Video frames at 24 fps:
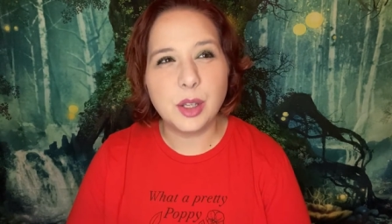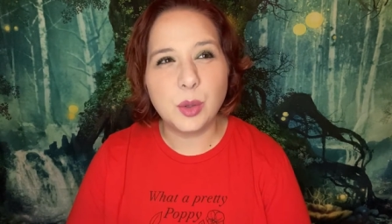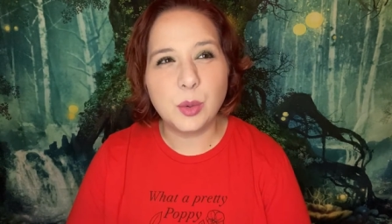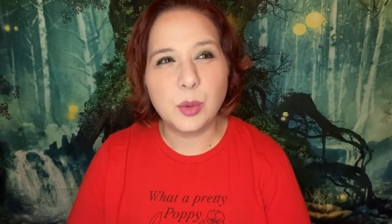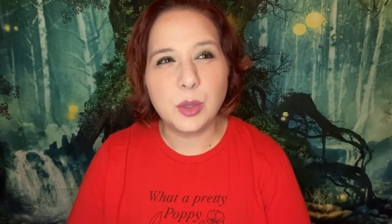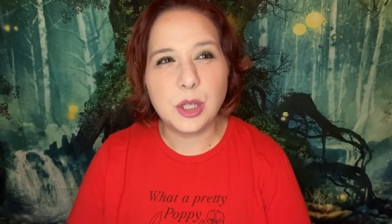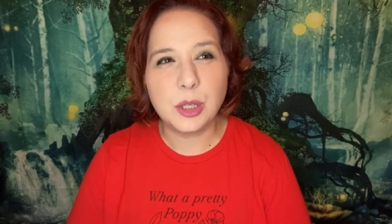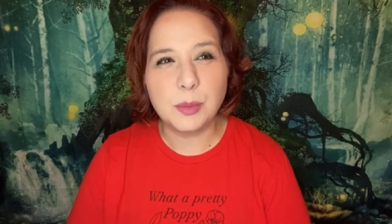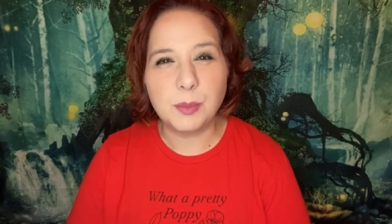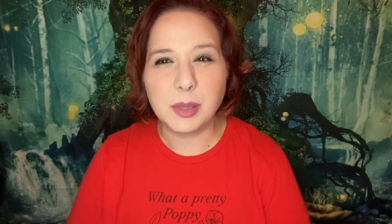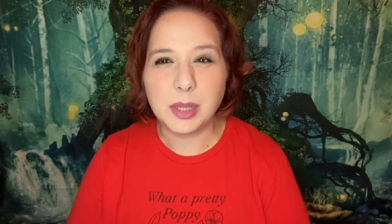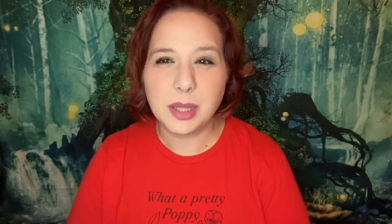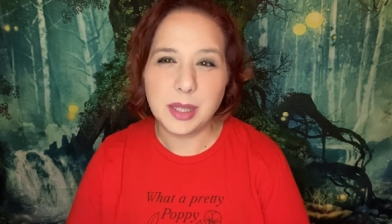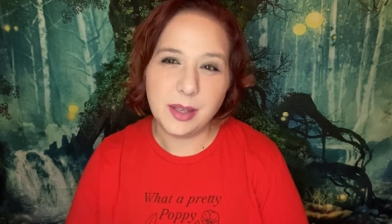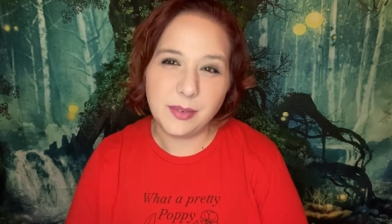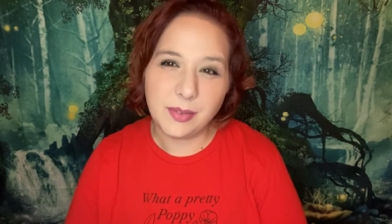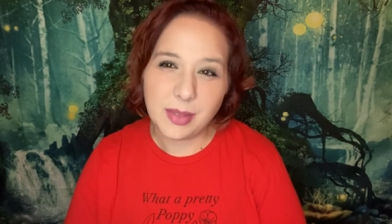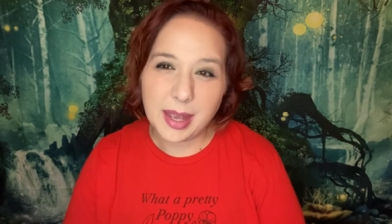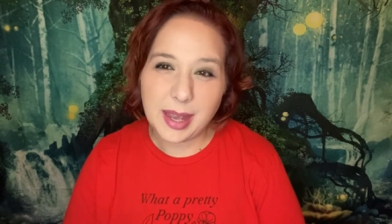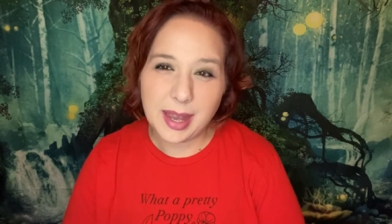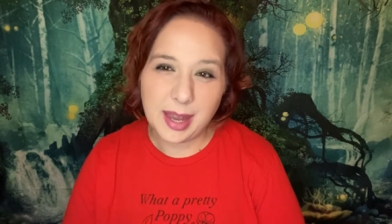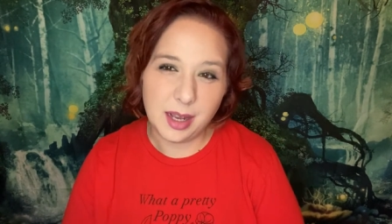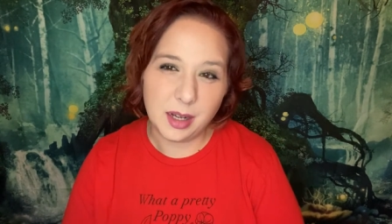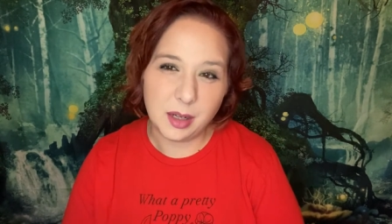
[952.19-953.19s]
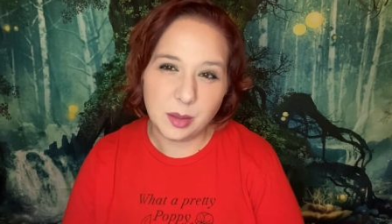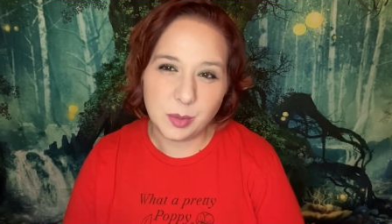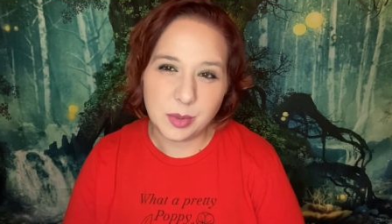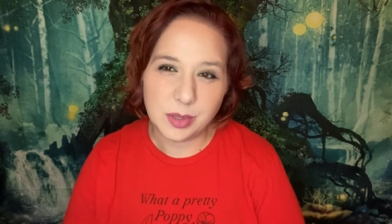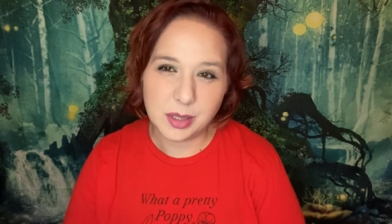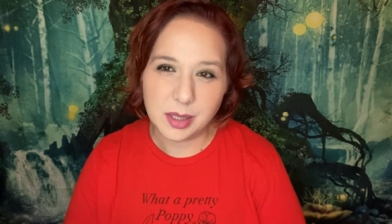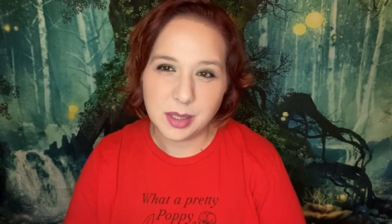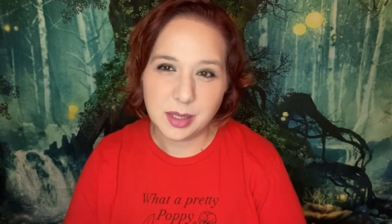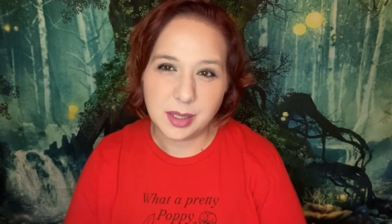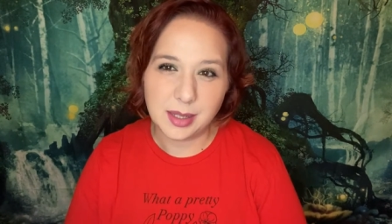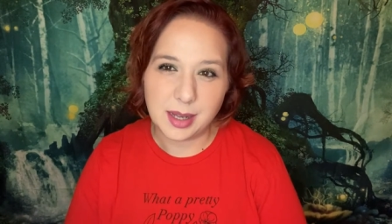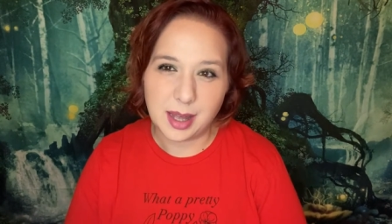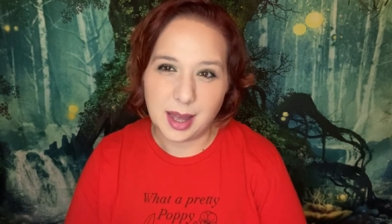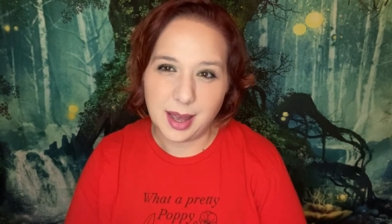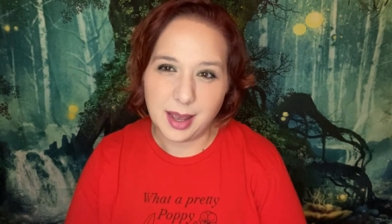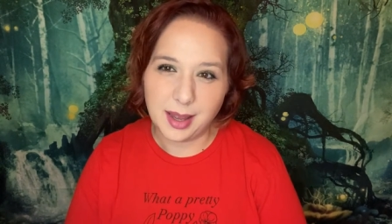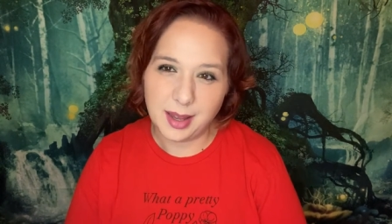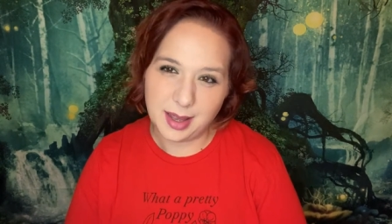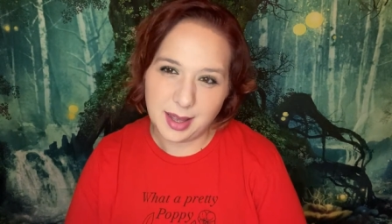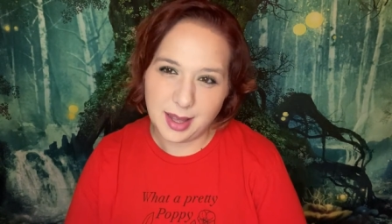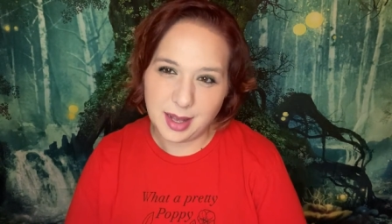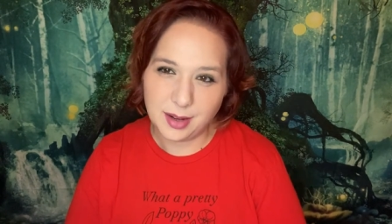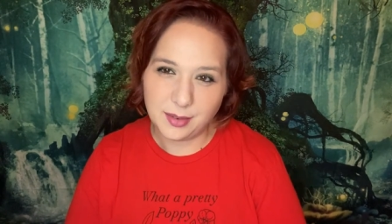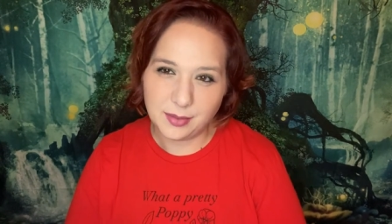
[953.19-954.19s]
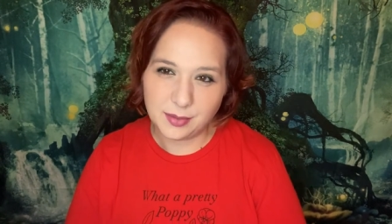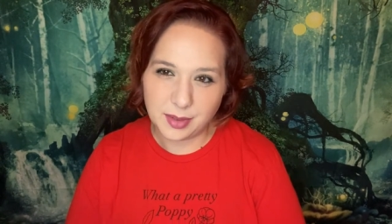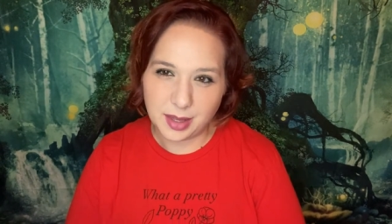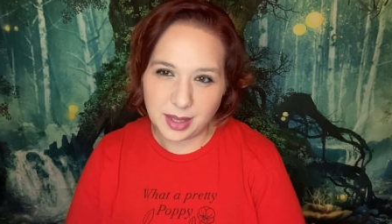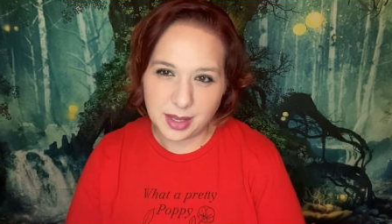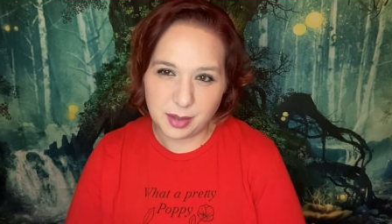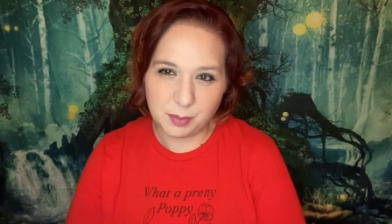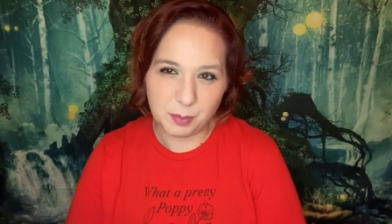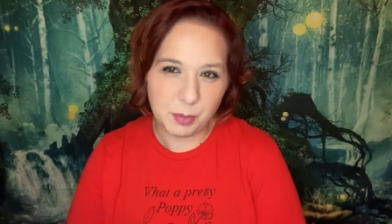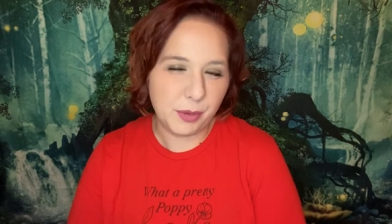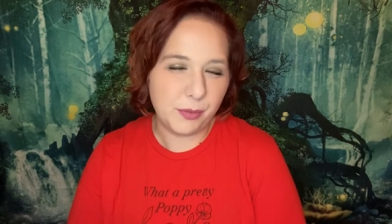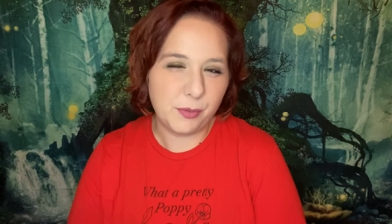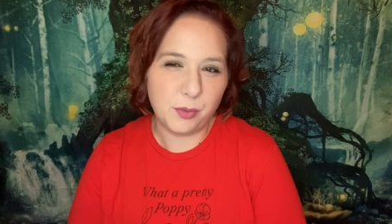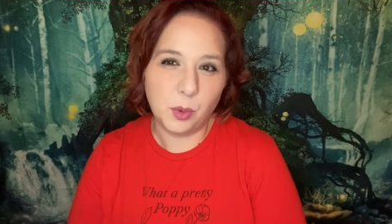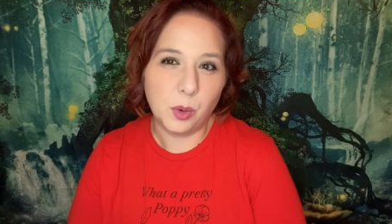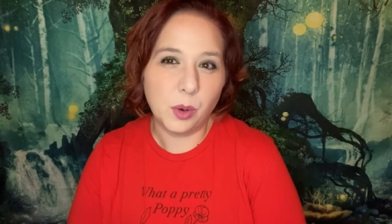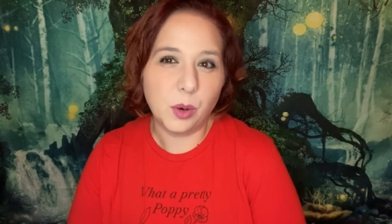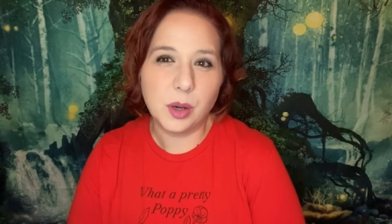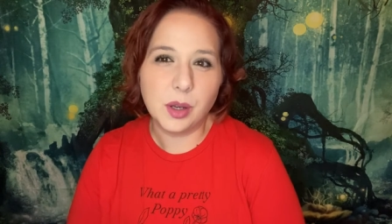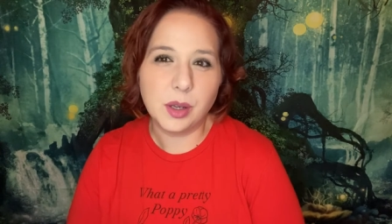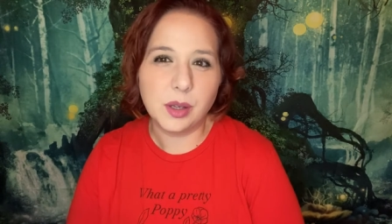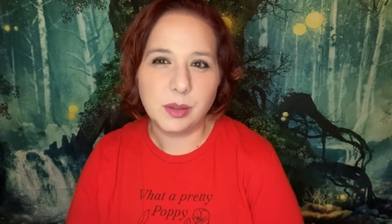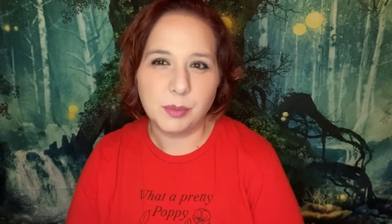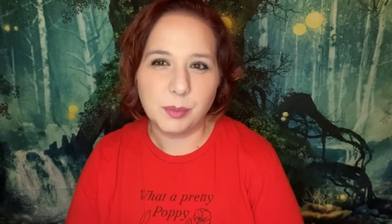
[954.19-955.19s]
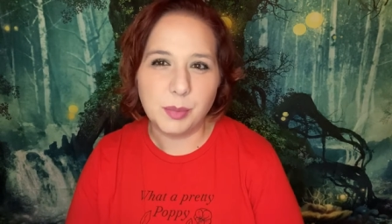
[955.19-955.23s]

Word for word: you to believe that hannah was gonna die ahead of like before